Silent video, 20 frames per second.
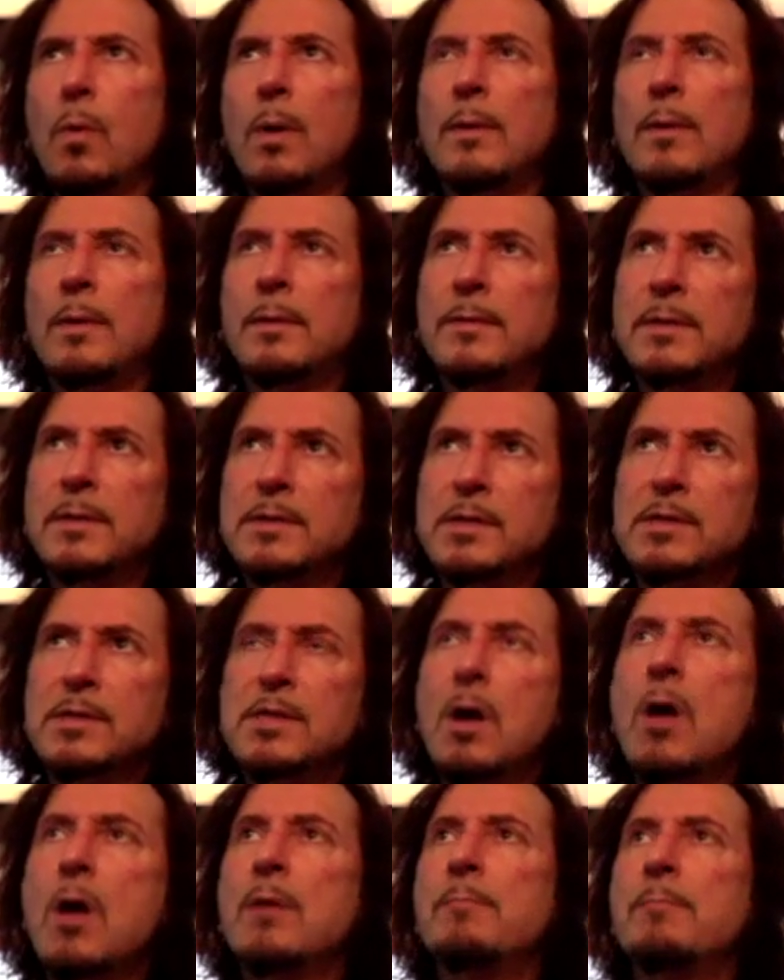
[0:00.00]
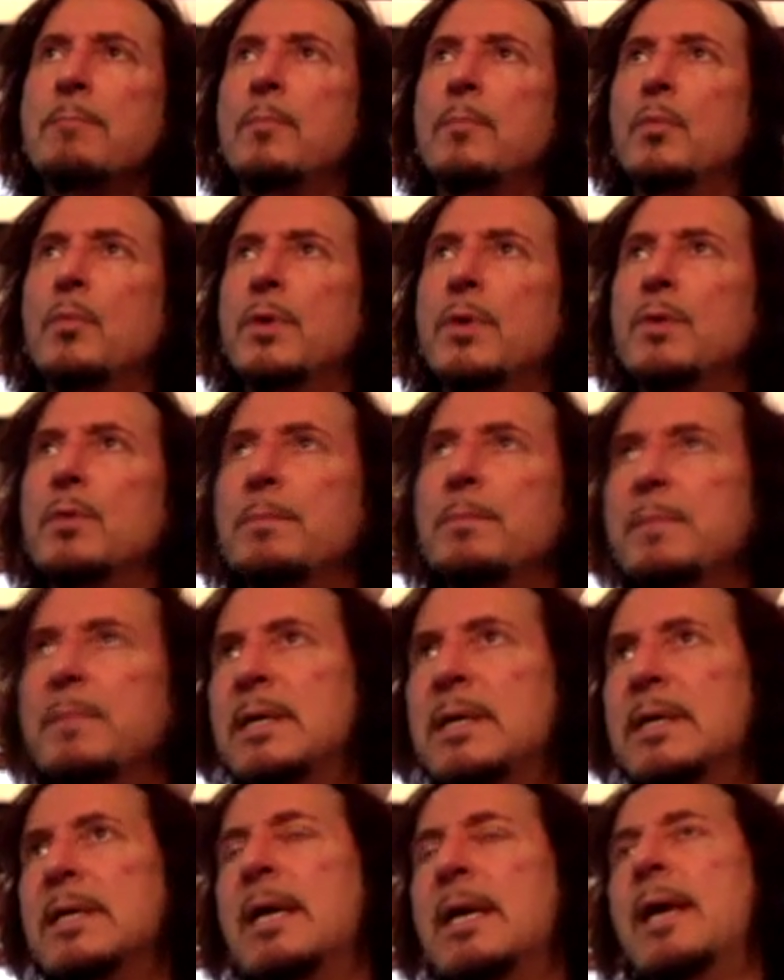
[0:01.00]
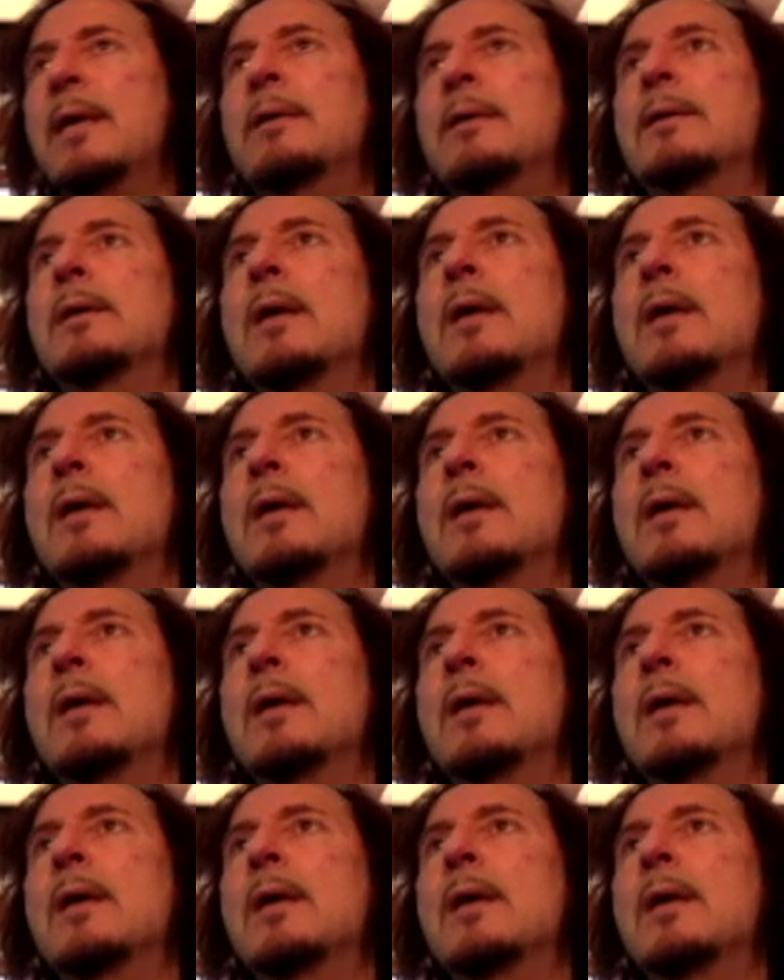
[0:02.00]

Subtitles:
There's a song, "We Will Meet Again."